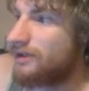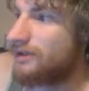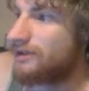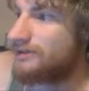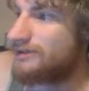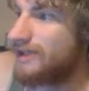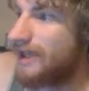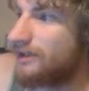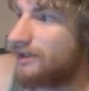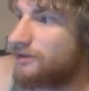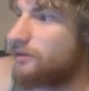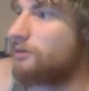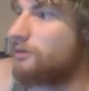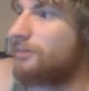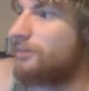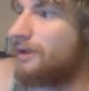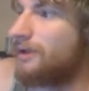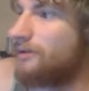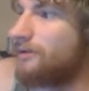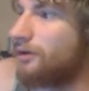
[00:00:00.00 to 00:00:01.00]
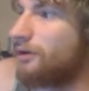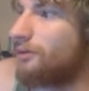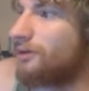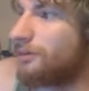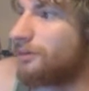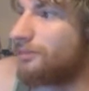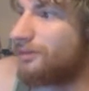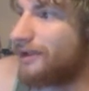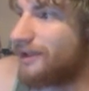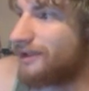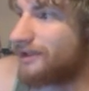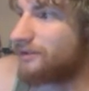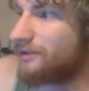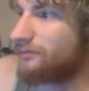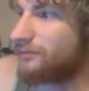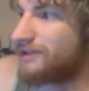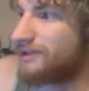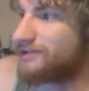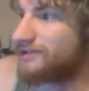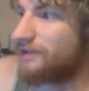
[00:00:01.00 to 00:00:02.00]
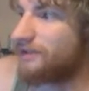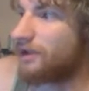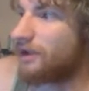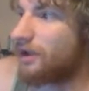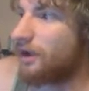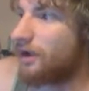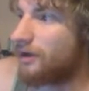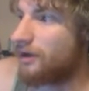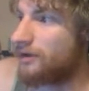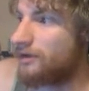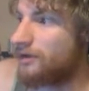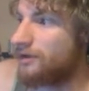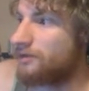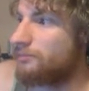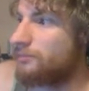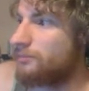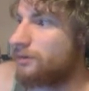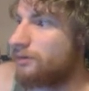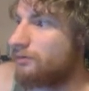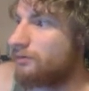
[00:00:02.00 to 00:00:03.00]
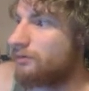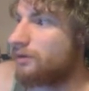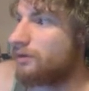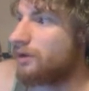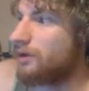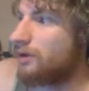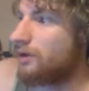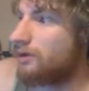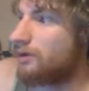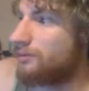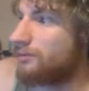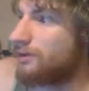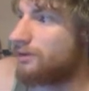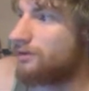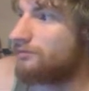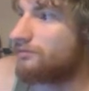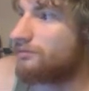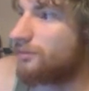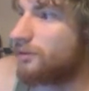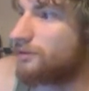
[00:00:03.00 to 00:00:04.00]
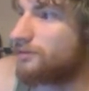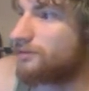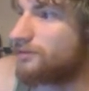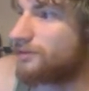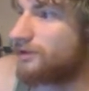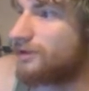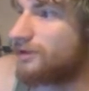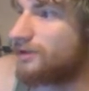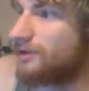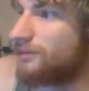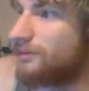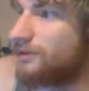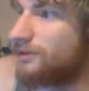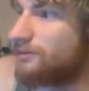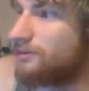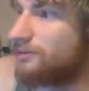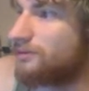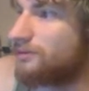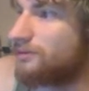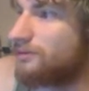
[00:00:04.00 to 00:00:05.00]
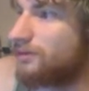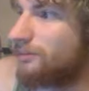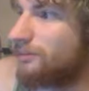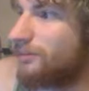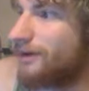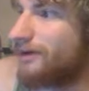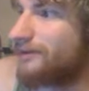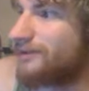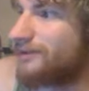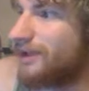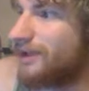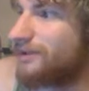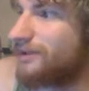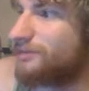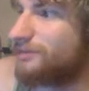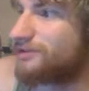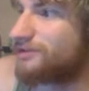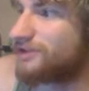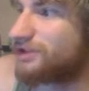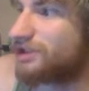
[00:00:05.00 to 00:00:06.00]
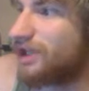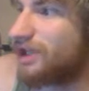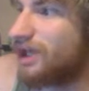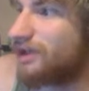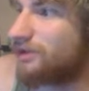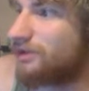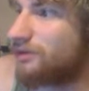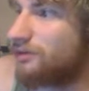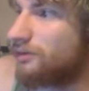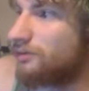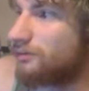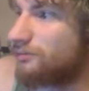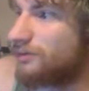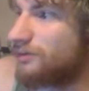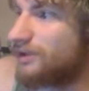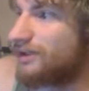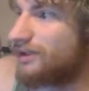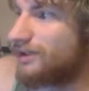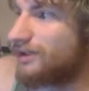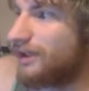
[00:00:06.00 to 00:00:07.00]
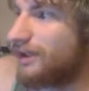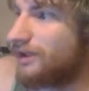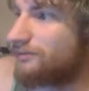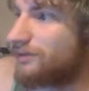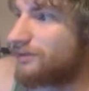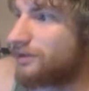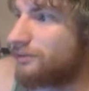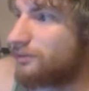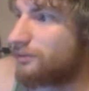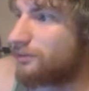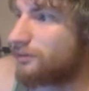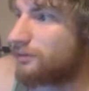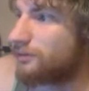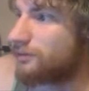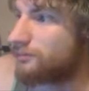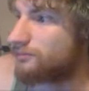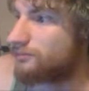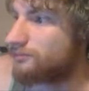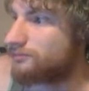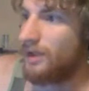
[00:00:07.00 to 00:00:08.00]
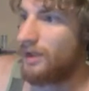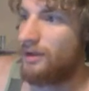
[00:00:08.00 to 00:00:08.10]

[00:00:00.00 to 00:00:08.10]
A tattered pillow and a blanket rest on the cot, and both reek of mold and mildew. Upon the table is a shiny gold ring and a hefty book.